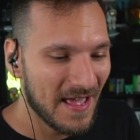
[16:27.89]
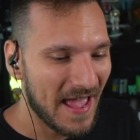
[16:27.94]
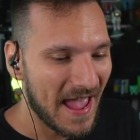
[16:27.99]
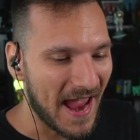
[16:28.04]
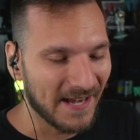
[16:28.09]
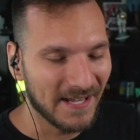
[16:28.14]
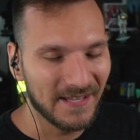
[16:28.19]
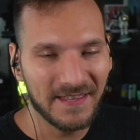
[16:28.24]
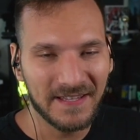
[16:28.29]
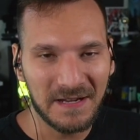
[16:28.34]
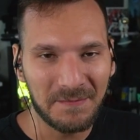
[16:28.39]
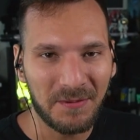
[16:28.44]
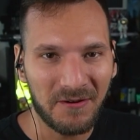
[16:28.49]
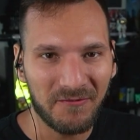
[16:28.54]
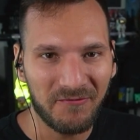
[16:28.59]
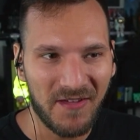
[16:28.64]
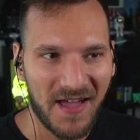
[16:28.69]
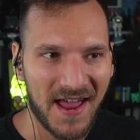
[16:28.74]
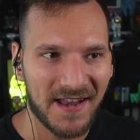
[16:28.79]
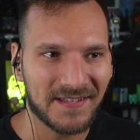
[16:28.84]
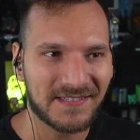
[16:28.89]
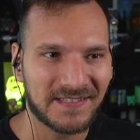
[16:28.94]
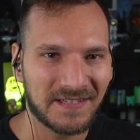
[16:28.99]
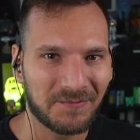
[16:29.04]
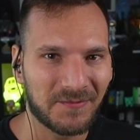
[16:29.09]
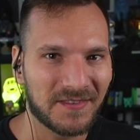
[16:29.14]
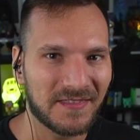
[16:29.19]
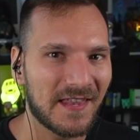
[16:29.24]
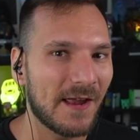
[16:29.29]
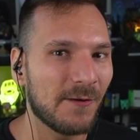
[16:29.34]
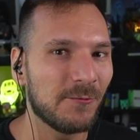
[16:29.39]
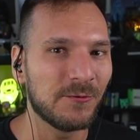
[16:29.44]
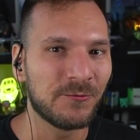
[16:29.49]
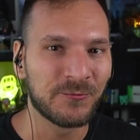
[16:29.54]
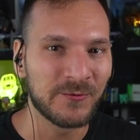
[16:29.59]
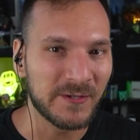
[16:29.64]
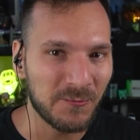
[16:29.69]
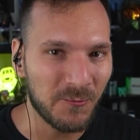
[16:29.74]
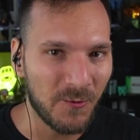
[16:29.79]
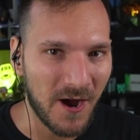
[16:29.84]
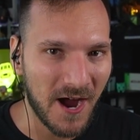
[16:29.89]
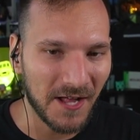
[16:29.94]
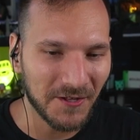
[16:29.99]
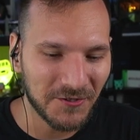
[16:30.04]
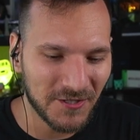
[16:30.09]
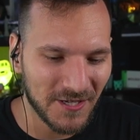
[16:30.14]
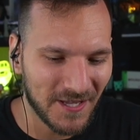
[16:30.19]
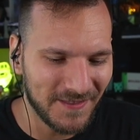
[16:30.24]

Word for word: Anything above that is something that I would rewatch.